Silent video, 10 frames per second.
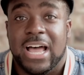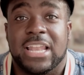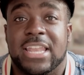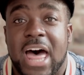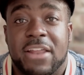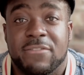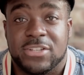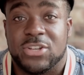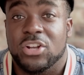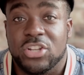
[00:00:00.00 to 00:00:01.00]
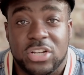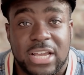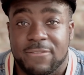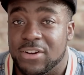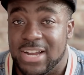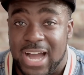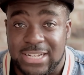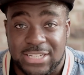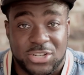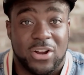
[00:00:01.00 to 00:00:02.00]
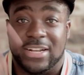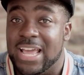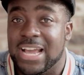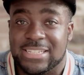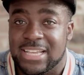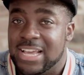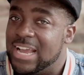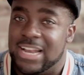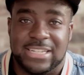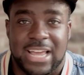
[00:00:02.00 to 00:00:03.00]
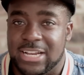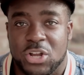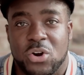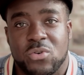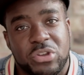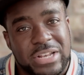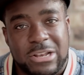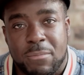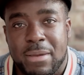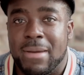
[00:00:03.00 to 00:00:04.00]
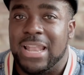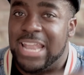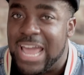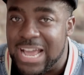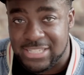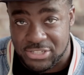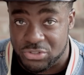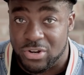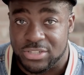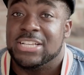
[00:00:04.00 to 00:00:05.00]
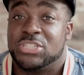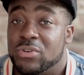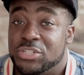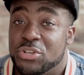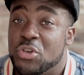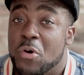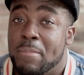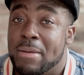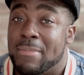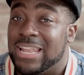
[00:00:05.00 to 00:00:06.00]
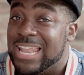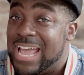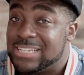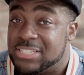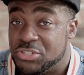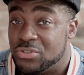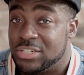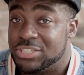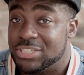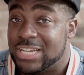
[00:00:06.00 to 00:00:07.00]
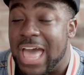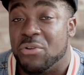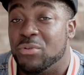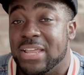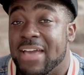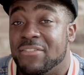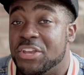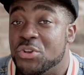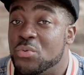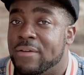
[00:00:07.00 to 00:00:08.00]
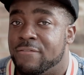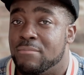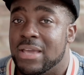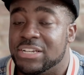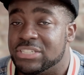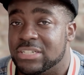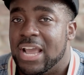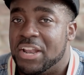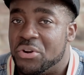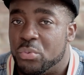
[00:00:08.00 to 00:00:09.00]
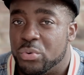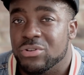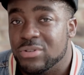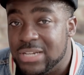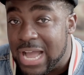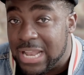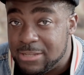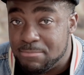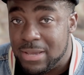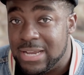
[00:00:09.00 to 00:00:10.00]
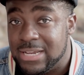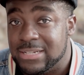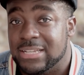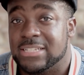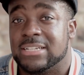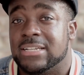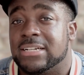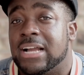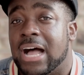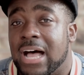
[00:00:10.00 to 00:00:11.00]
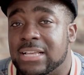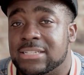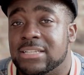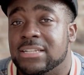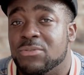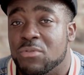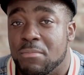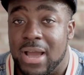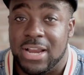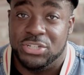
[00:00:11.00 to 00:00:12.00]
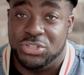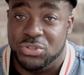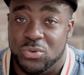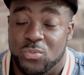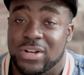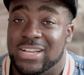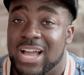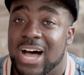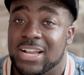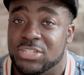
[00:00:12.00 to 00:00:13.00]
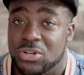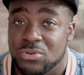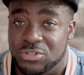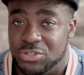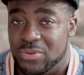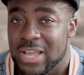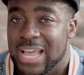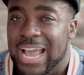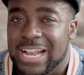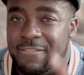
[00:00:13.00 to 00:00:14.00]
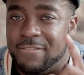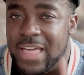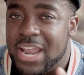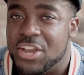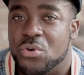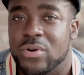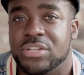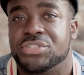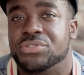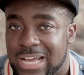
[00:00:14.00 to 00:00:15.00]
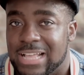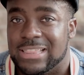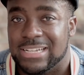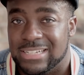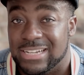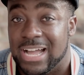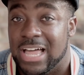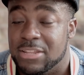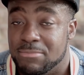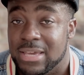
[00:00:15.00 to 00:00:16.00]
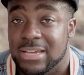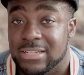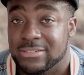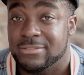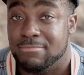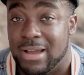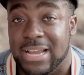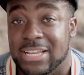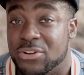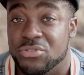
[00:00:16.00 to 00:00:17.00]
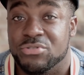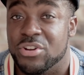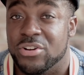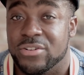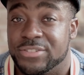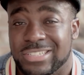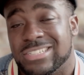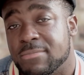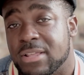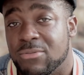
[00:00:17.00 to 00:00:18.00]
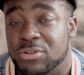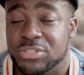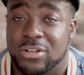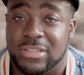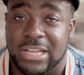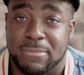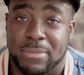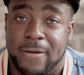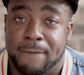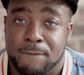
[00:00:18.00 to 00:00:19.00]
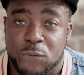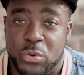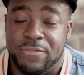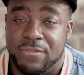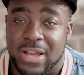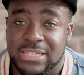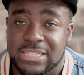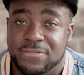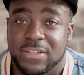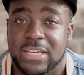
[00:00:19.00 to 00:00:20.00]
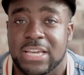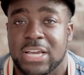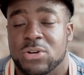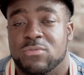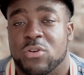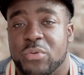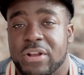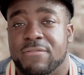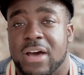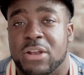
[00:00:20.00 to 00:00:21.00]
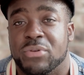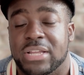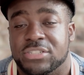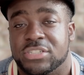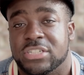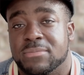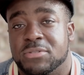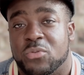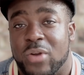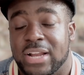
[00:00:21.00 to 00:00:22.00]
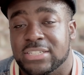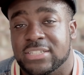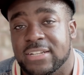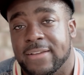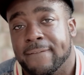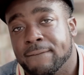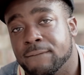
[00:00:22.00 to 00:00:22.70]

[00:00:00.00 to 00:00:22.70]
A lot of us are looking for God to talk next, and he's like, no, you didn't obey my last instruction. So until you obey my last instruction, I don't really have any new information. And a real godly man is gonna constantly remind you what God told you. And if that annoys you, I think a godly man might get on your nerves. Just something I want y'all to think about. Redefined TV, where redefining relationships righteously.